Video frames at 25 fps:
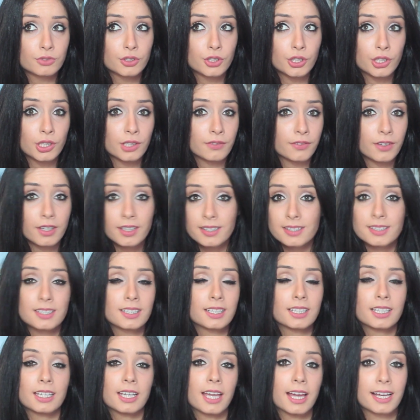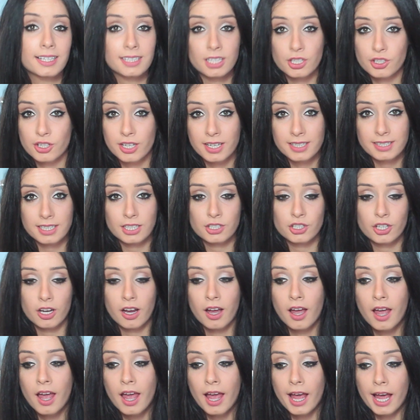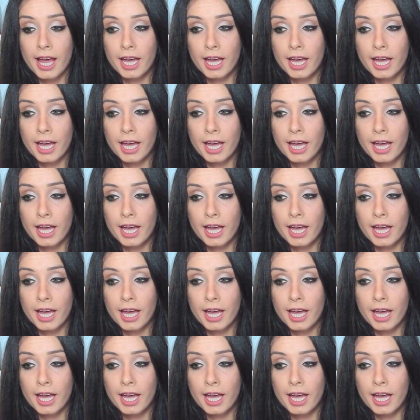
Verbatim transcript: university, etc, et cetera.